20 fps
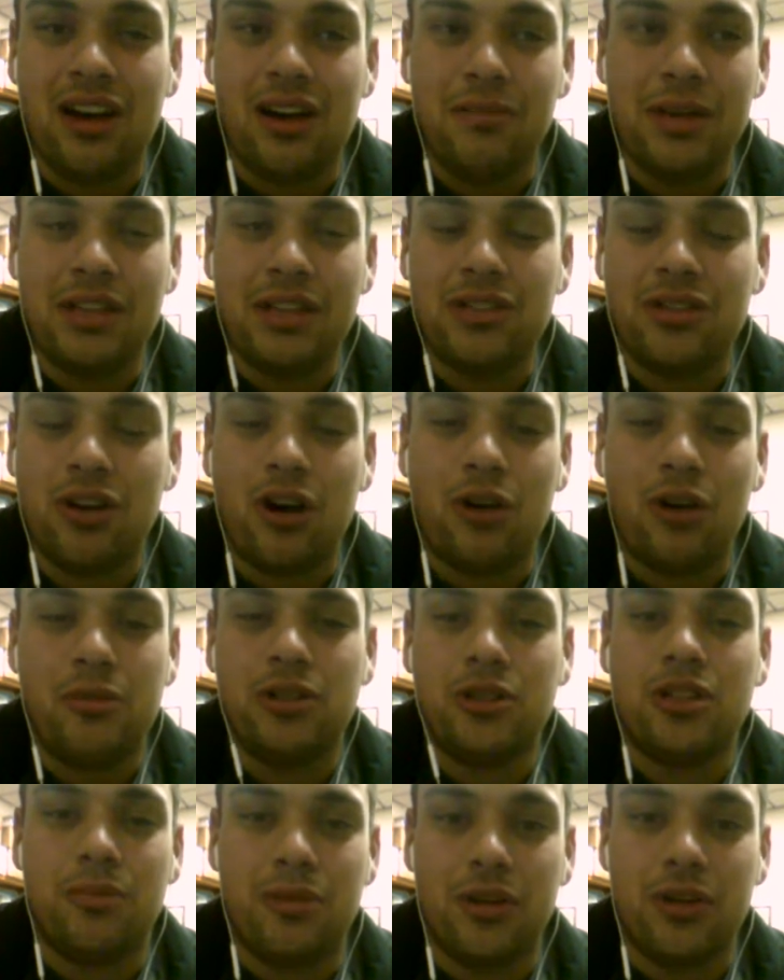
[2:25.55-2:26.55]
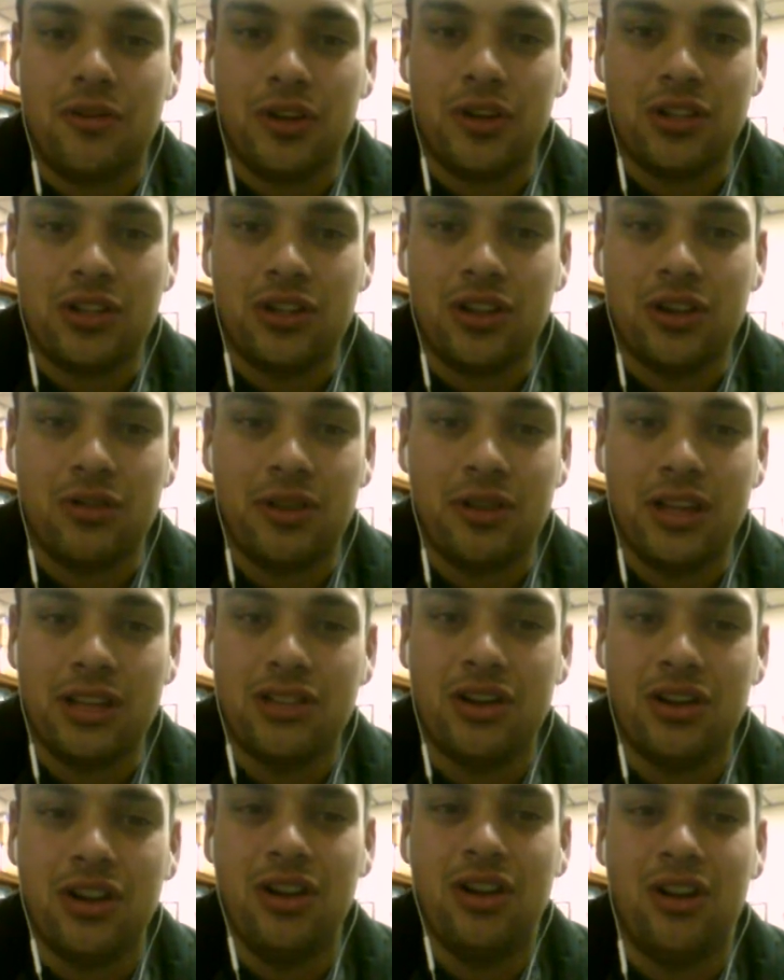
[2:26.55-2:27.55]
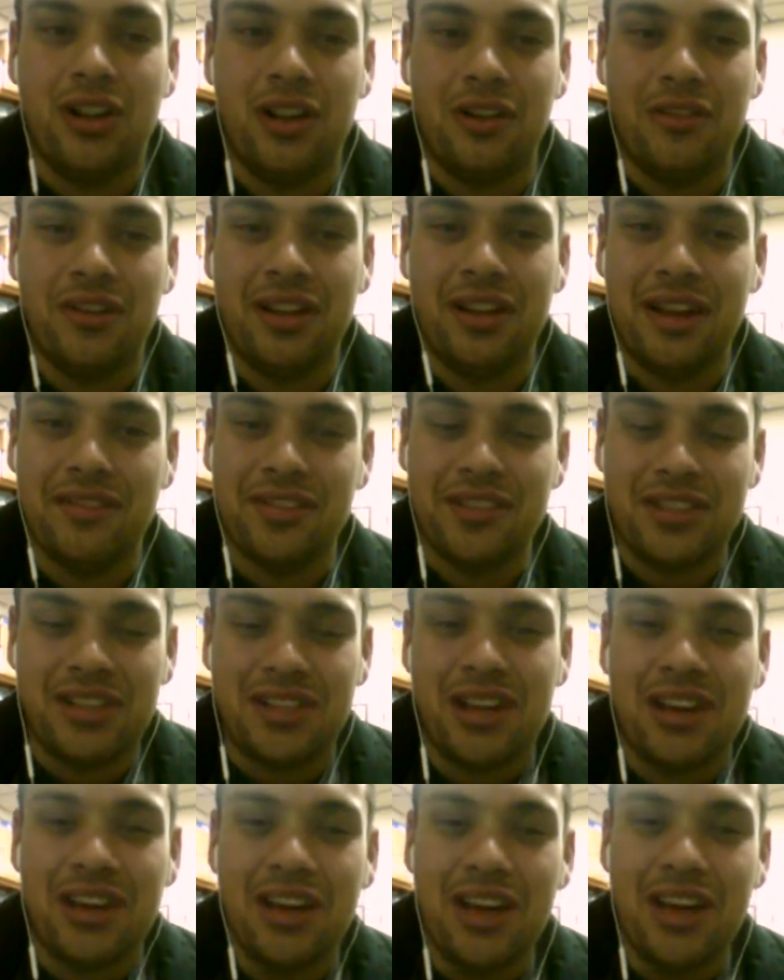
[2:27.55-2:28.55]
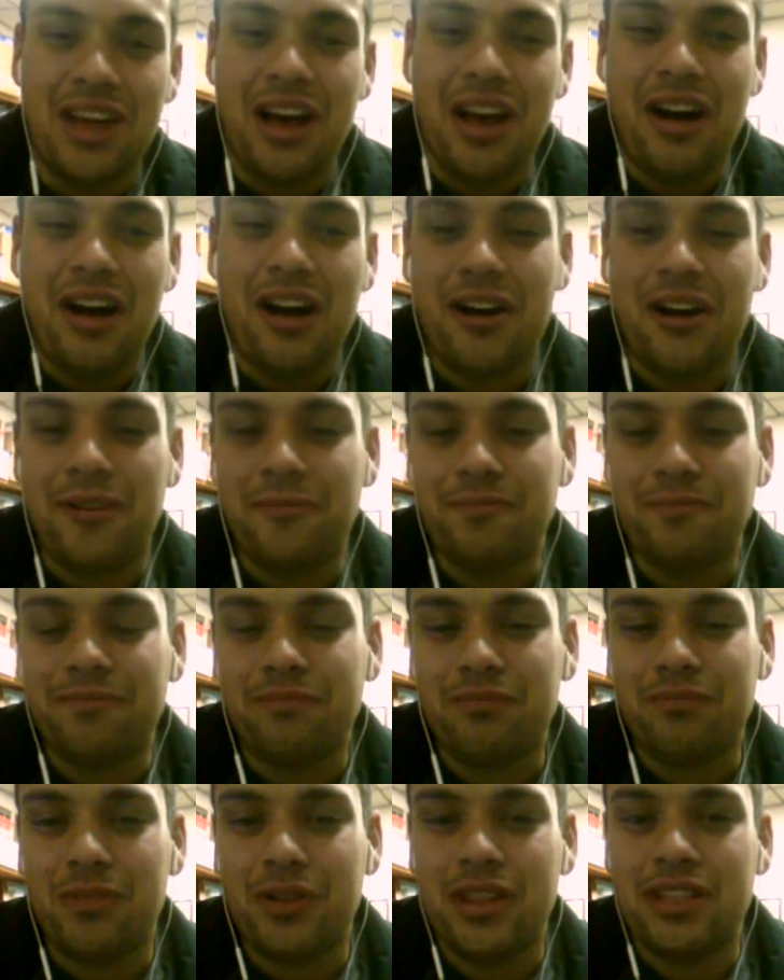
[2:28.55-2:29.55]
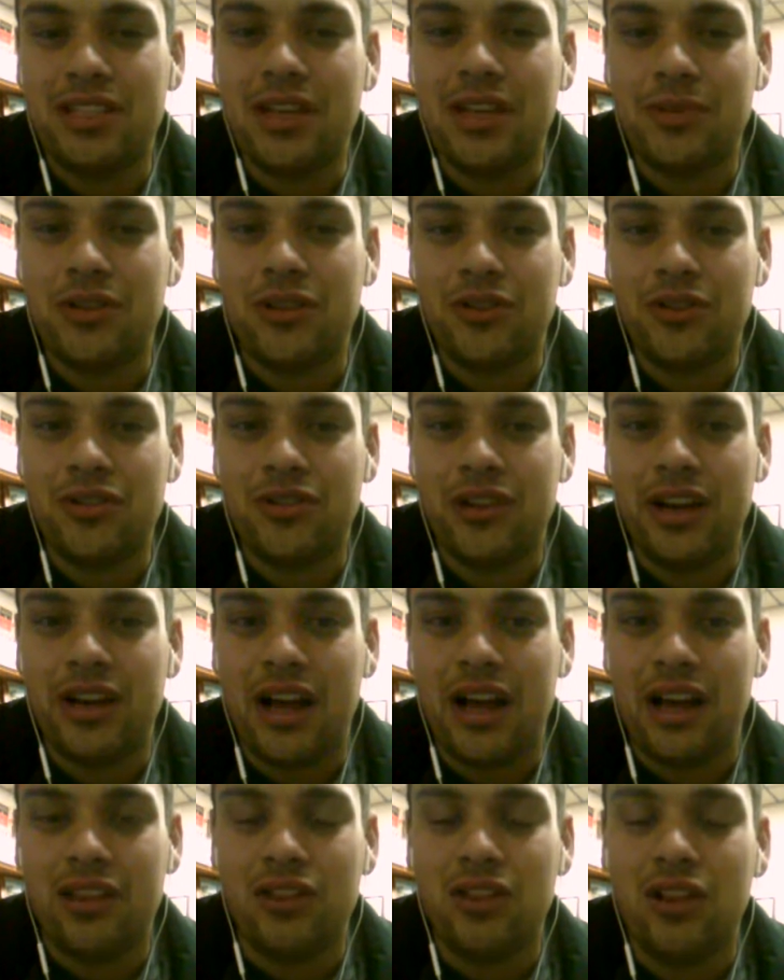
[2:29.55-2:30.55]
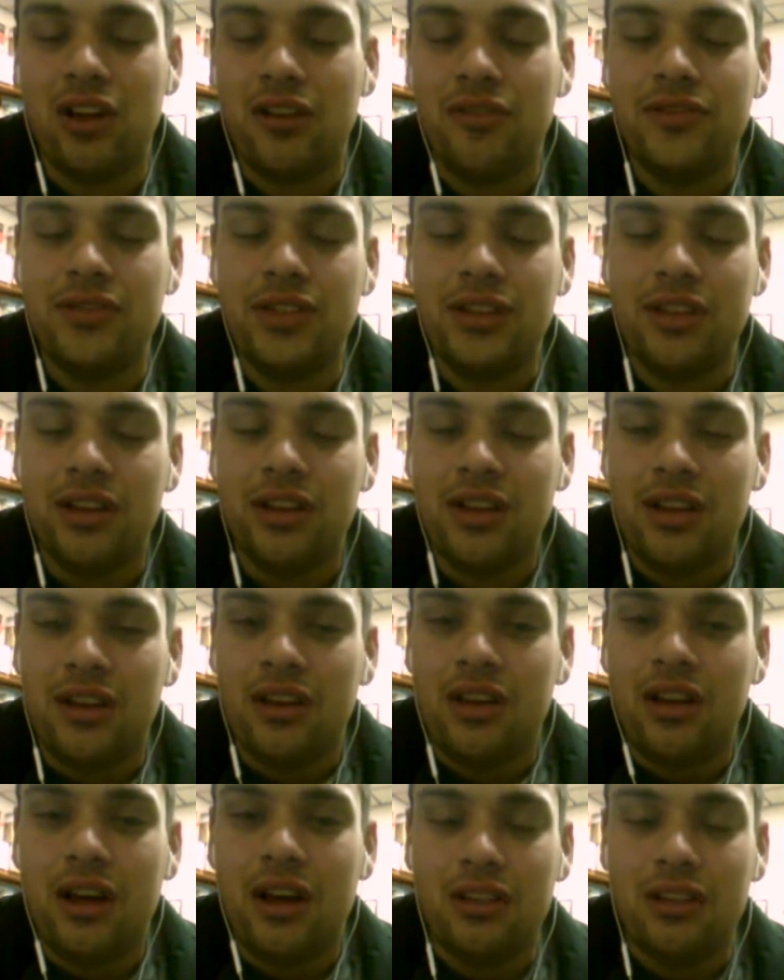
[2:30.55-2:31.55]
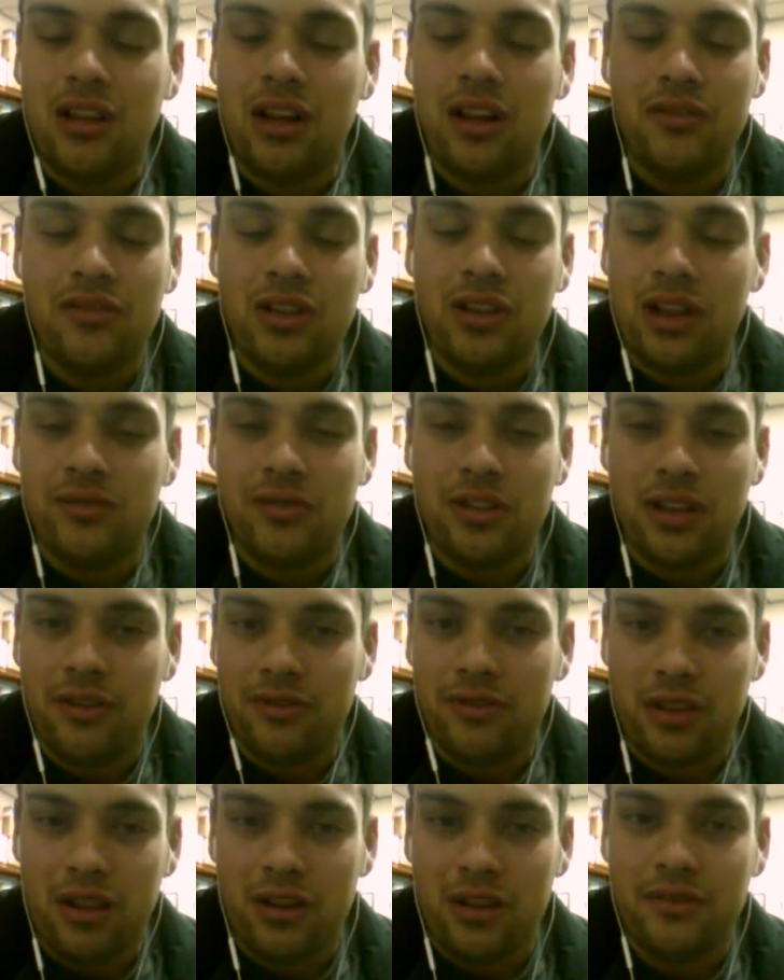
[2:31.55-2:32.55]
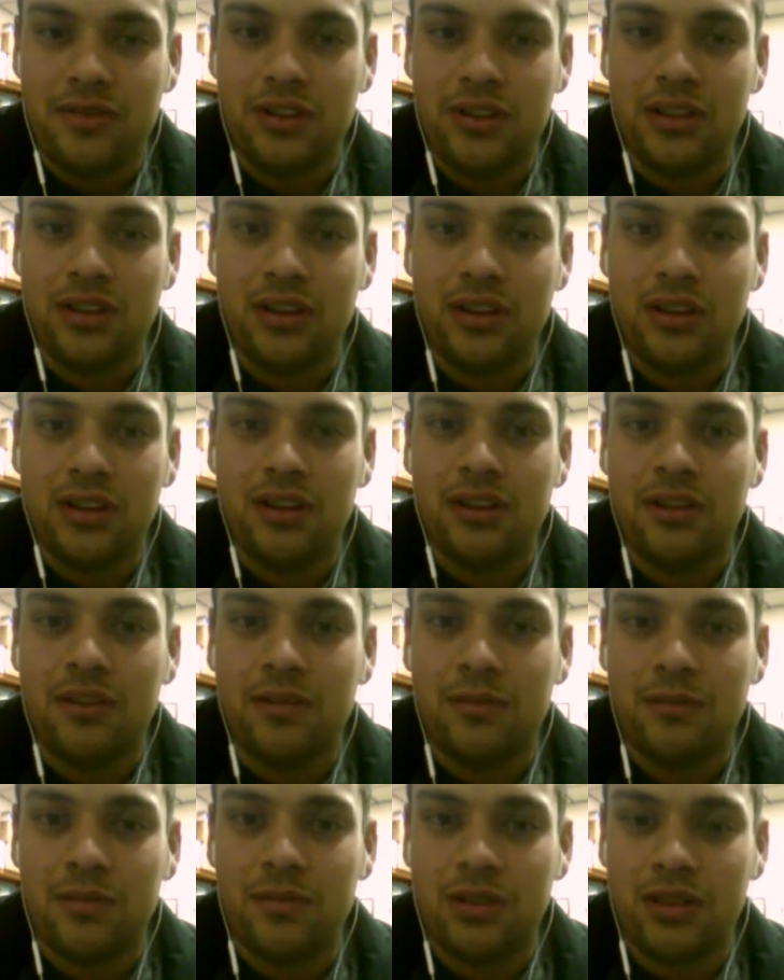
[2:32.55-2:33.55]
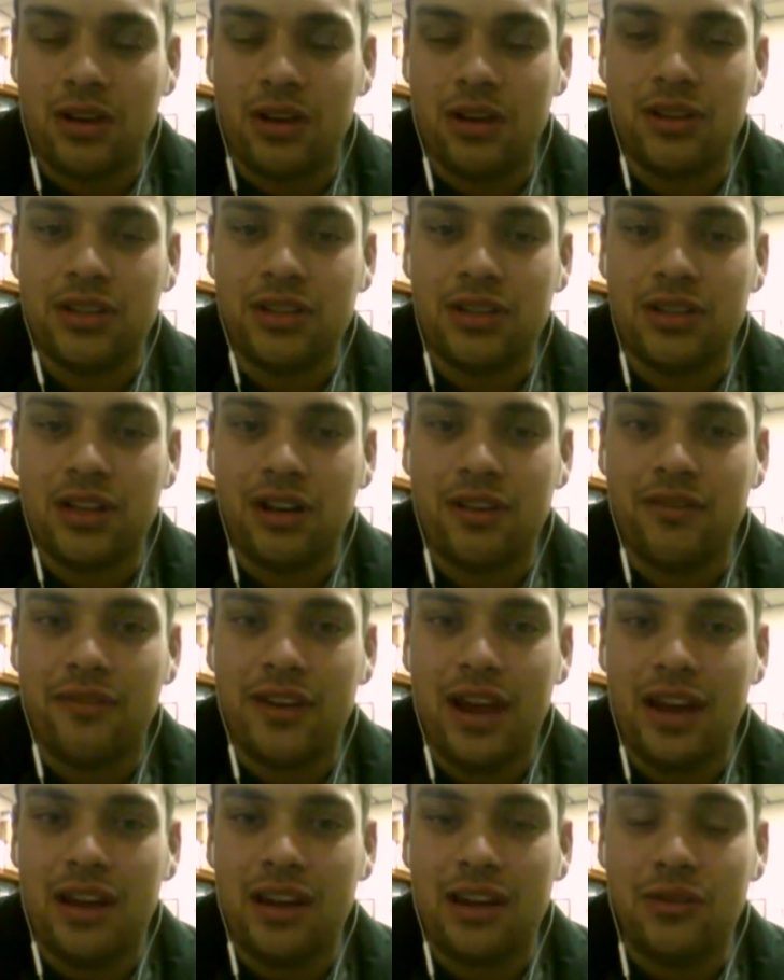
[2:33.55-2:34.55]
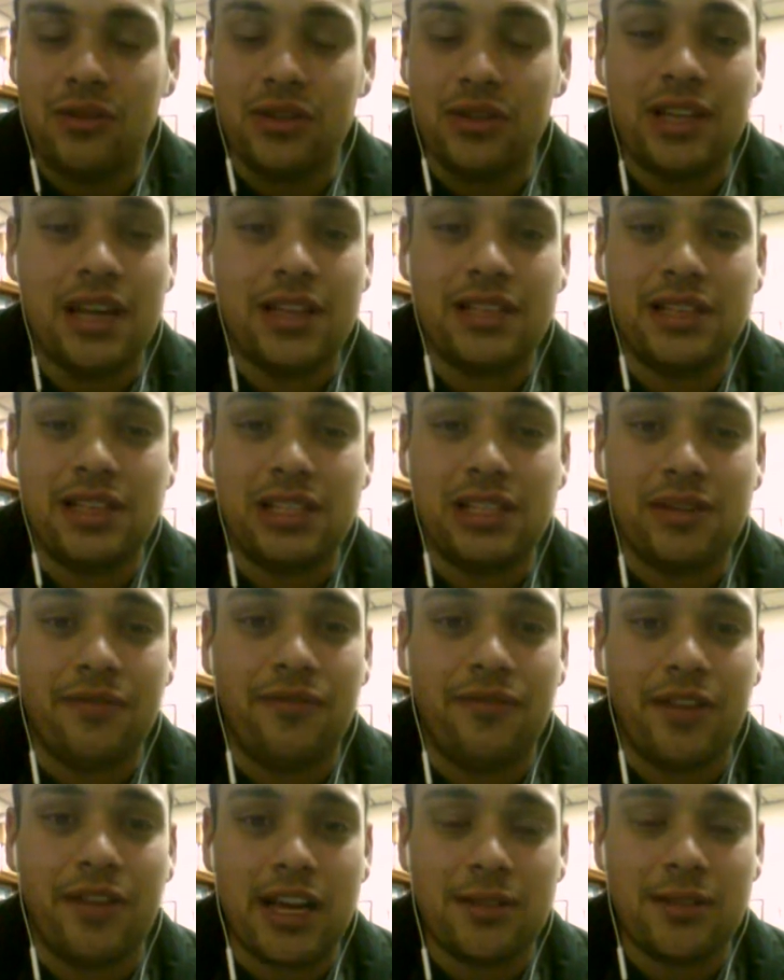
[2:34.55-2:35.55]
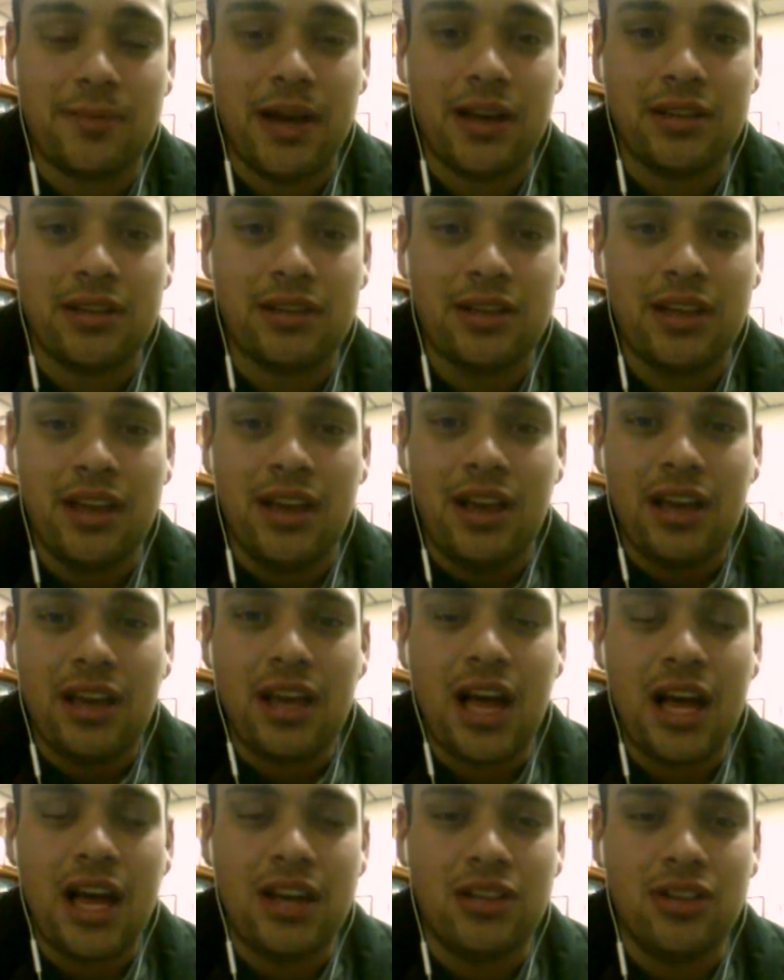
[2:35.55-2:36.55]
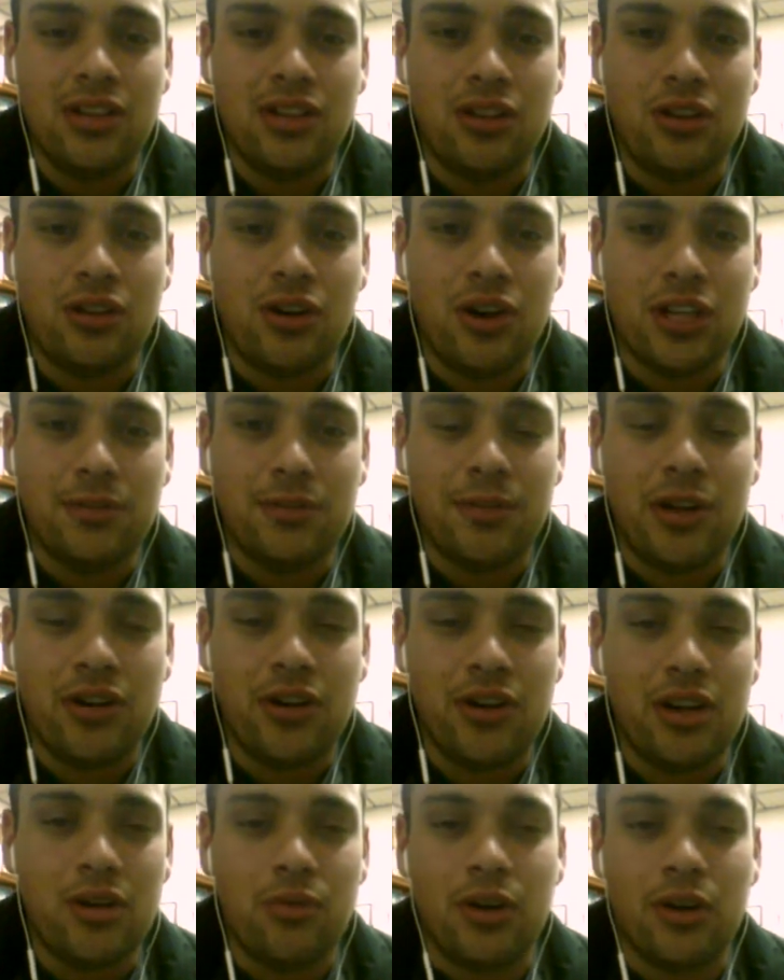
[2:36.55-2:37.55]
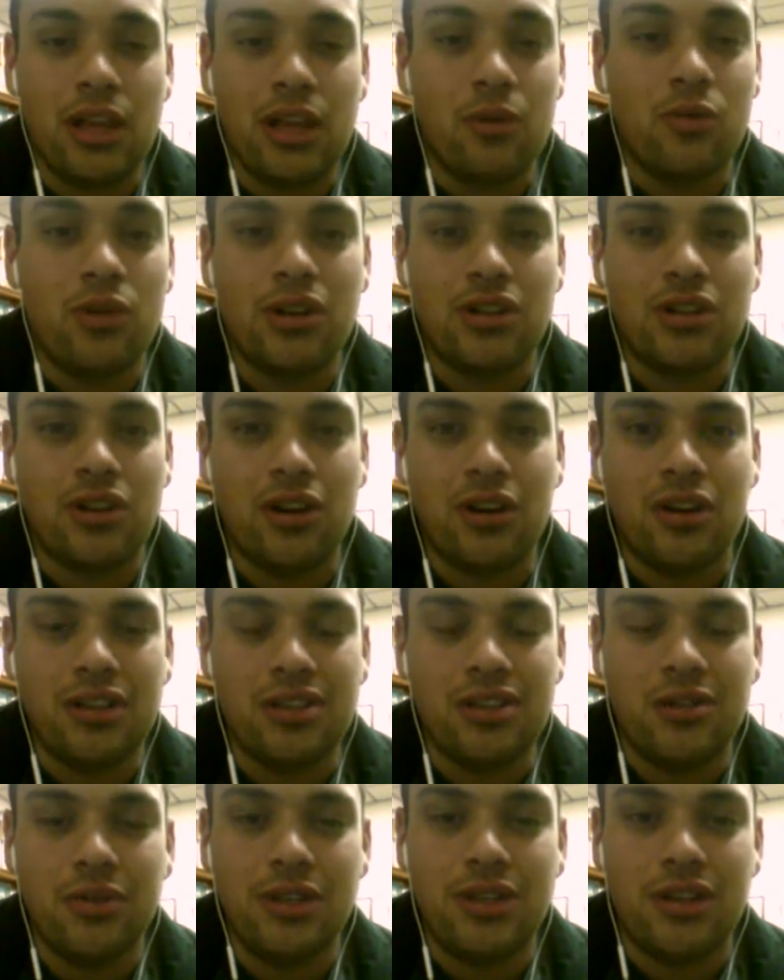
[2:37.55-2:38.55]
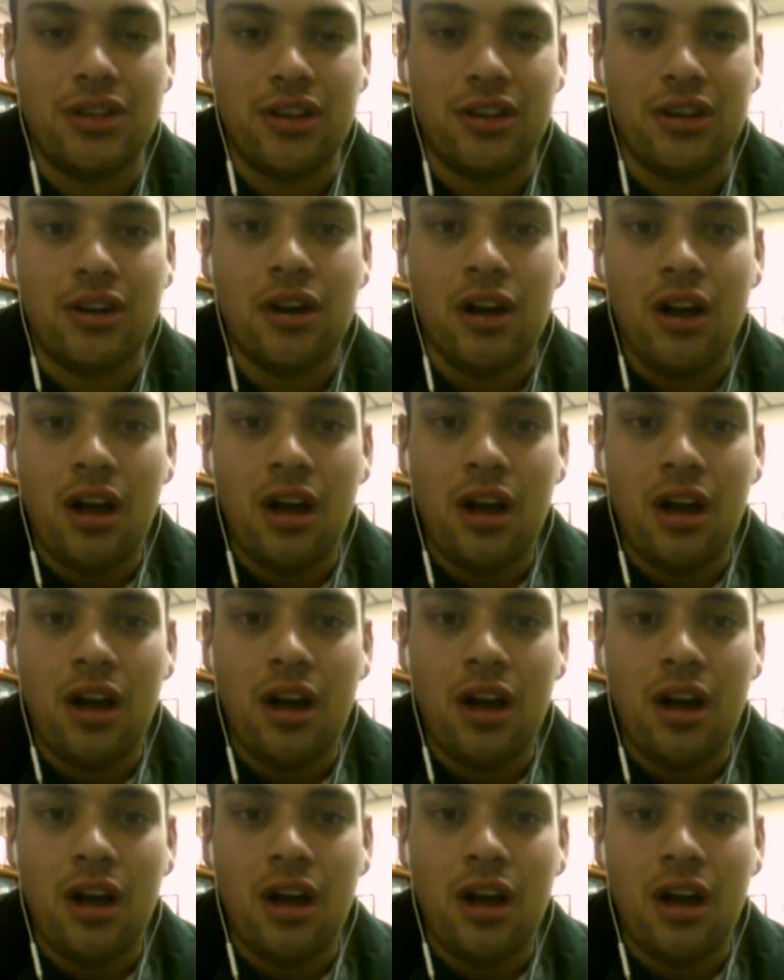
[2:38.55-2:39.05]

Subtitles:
It's almost a perfect show. That's all I really have to say. But this episode was great. I loved the current stuff. And it was nice to see some flashbacks kind of to the lost period where they weren't talking to each other.